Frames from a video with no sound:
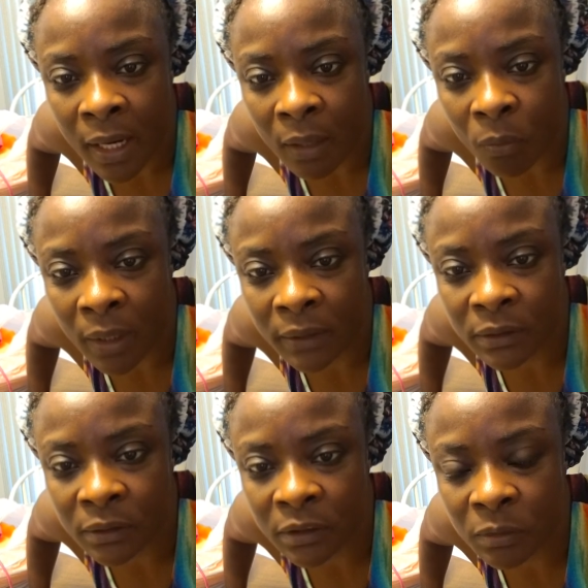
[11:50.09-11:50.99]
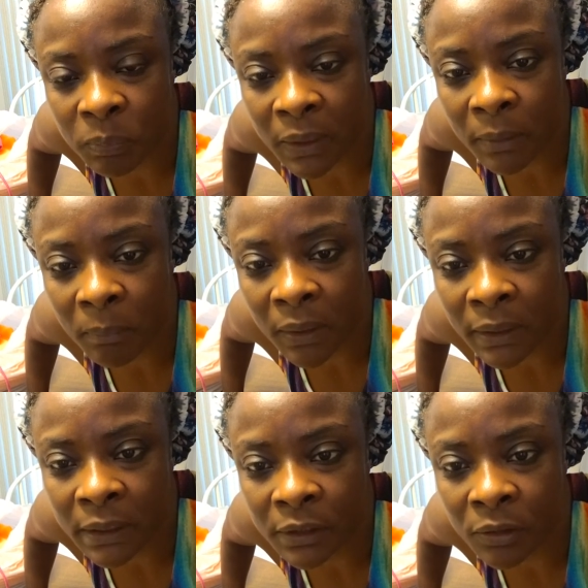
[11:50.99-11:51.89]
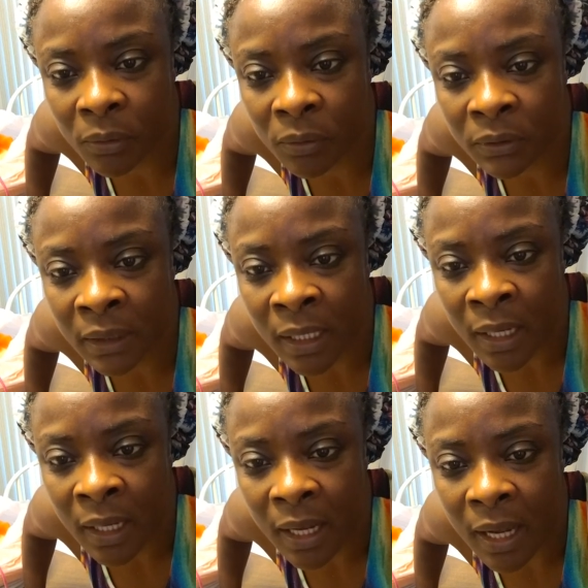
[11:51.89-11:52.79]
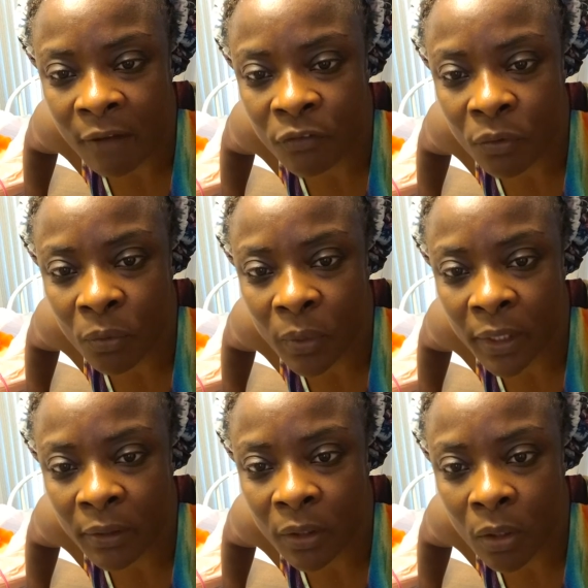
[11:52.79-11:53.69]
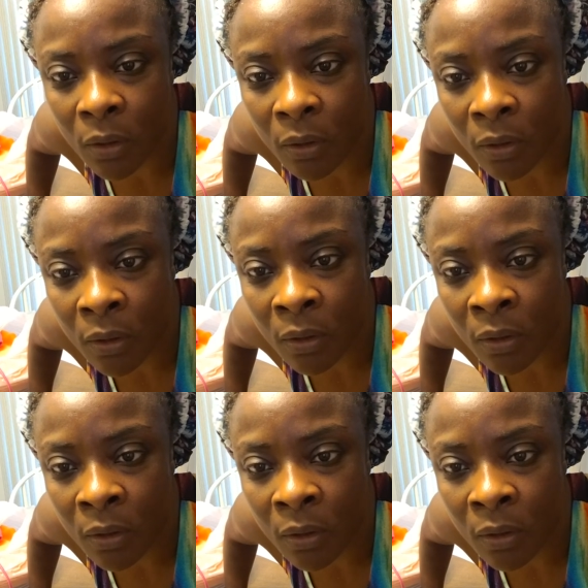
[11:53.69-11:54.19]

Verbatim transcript: I want to split, but he knows I have nowhere to go.